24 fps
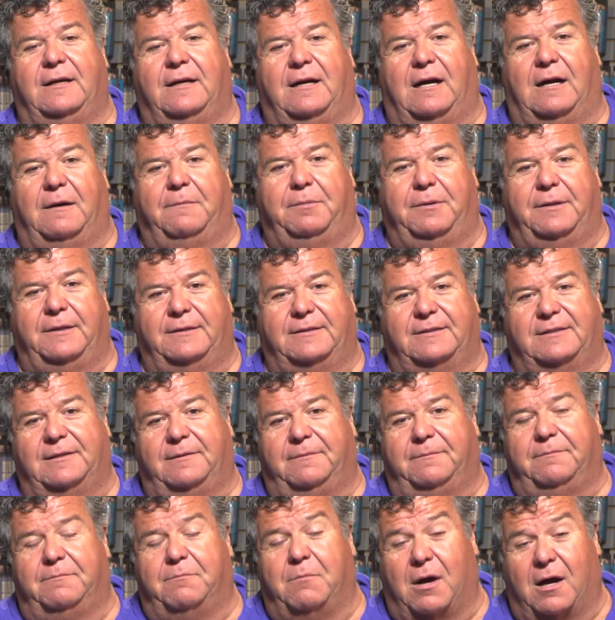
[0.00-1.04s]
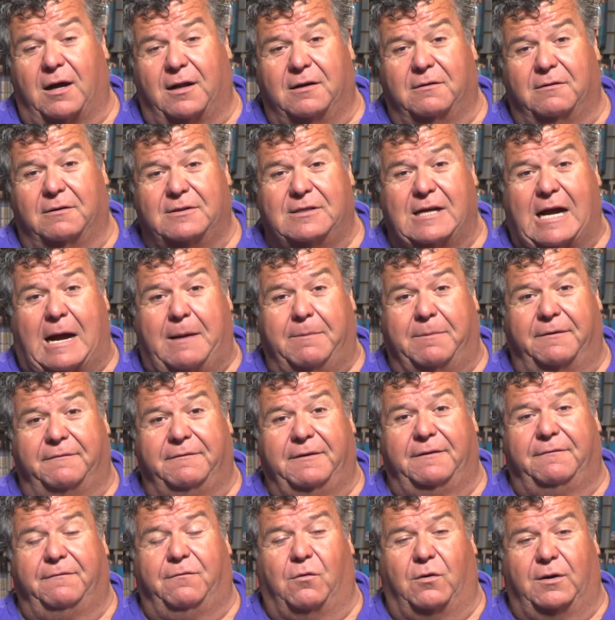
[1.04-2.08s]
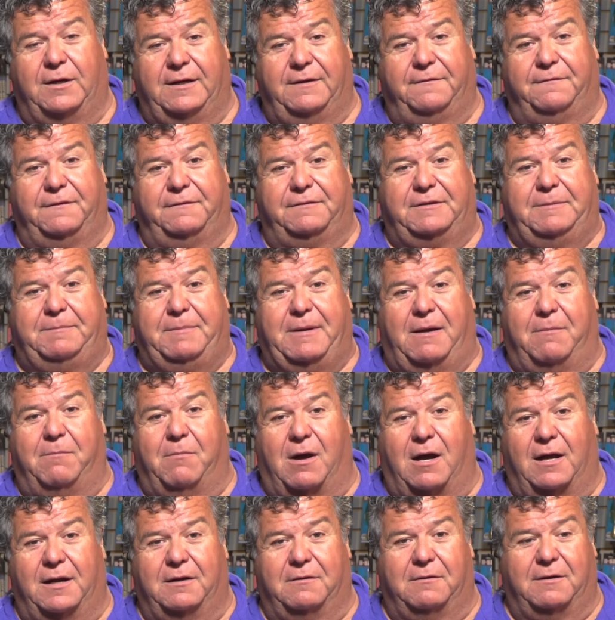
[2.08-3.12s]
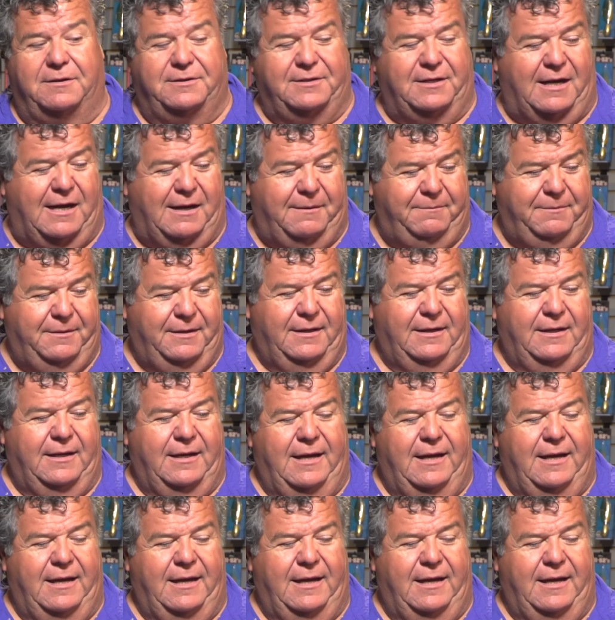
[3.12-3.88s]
I'll put some mono on top of it, 40 or 50 pound mono on top.